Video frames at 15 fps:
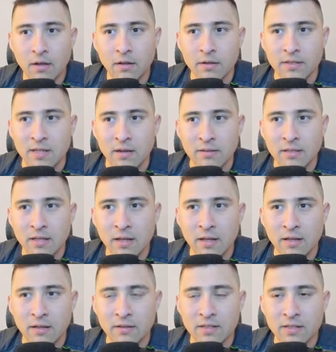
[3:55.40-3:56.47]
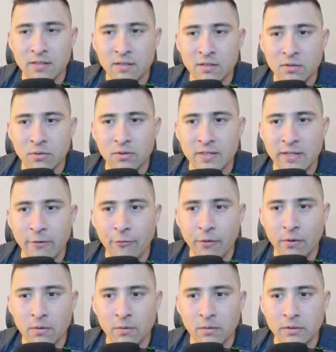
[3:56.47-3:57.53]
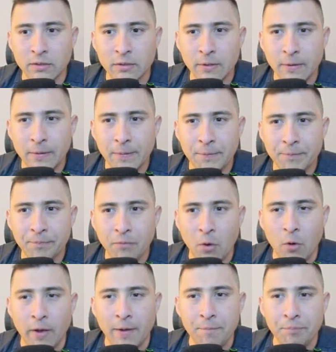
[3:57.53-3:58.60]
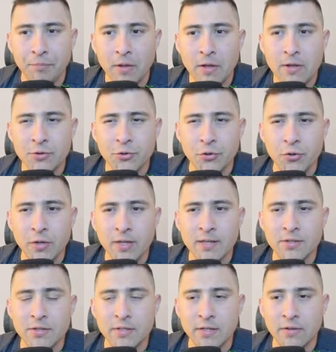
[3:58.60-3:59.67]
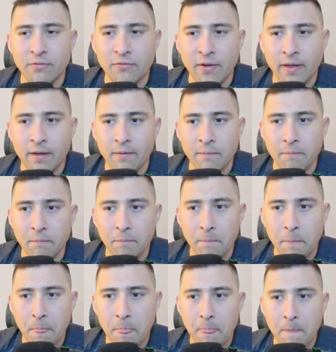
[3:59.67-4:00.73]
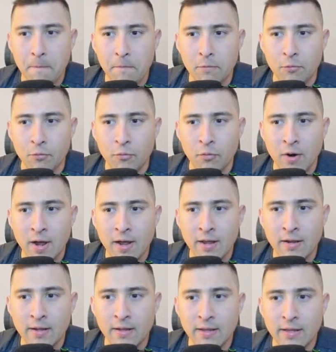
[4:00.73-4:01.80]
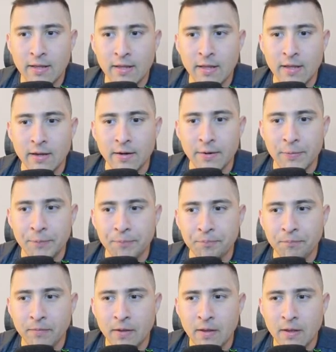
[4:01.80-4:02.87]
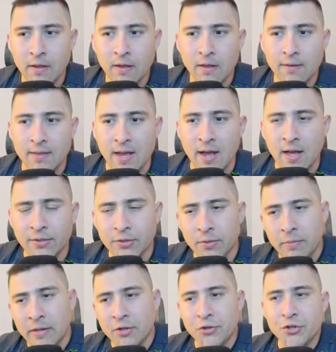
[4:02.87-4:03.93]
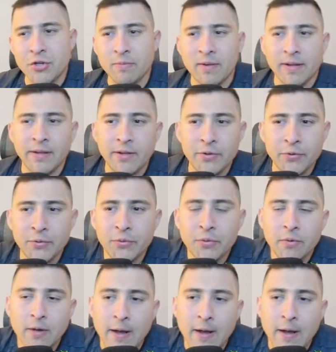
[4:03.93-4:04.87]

Because I was like, this is so difficult. Okay, so you can see, fam, right here, 900 million Shiba Inu,